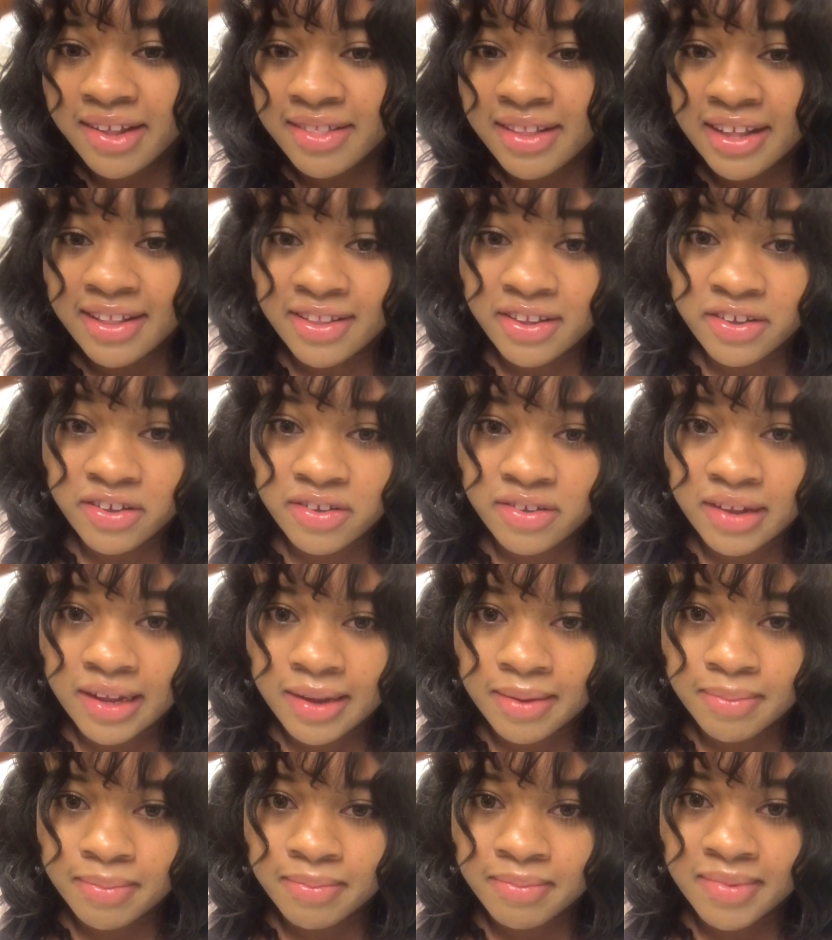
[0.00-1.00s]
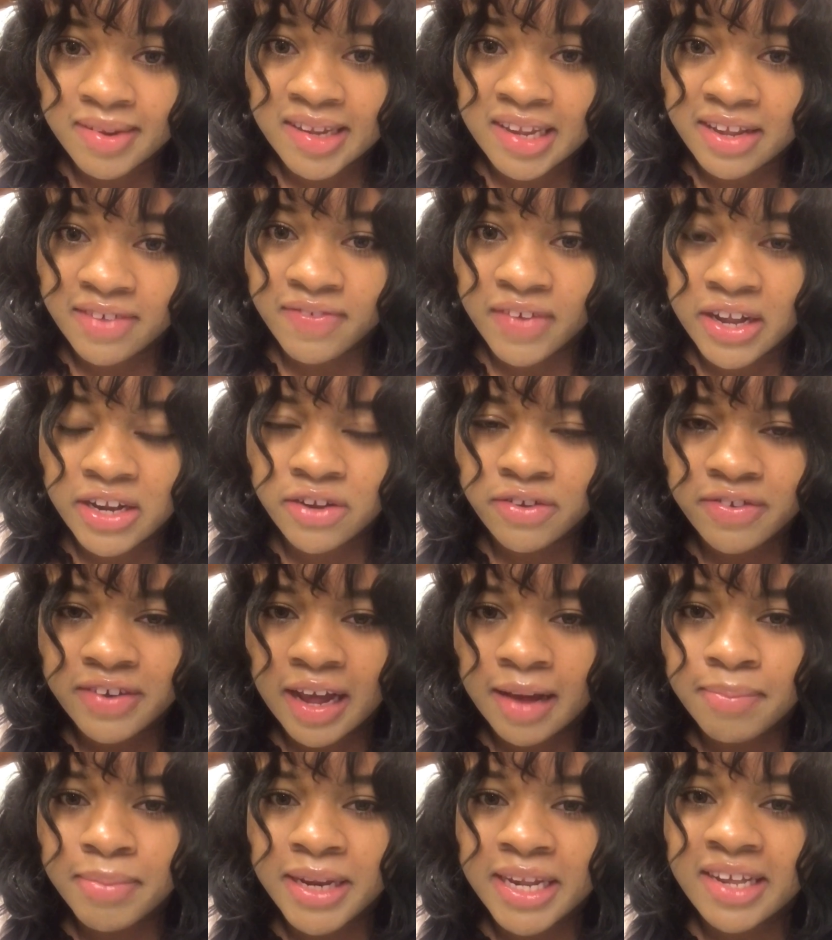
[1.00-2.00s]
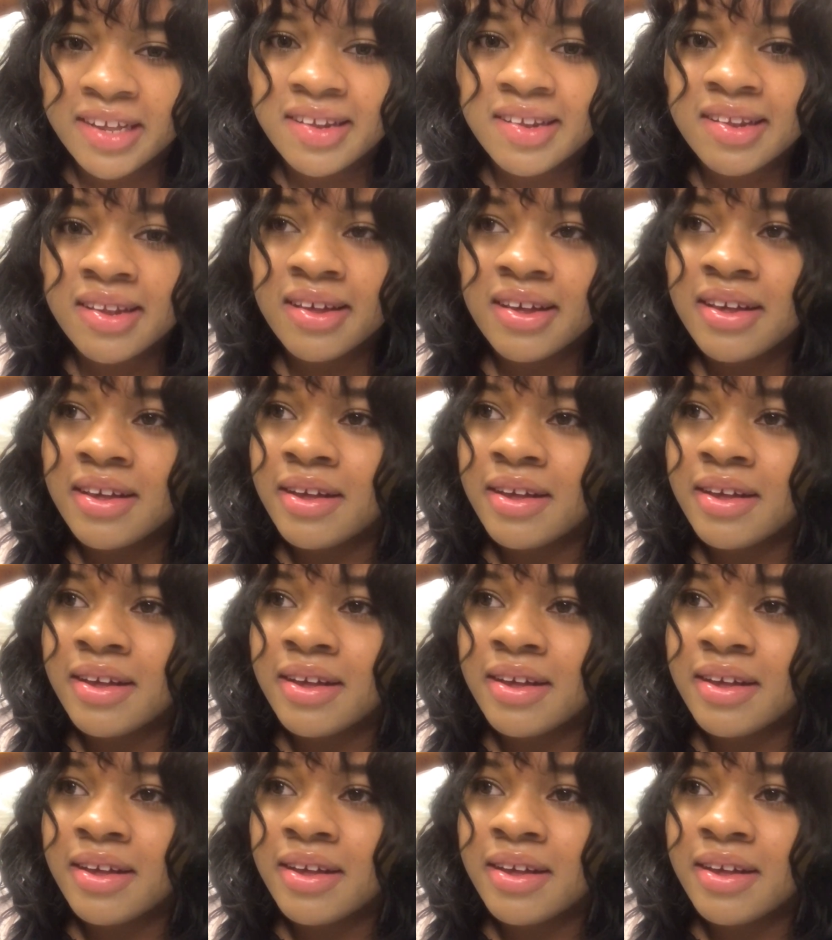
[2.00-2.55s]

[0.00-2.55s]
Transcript: and then they'll see if I know Japanese.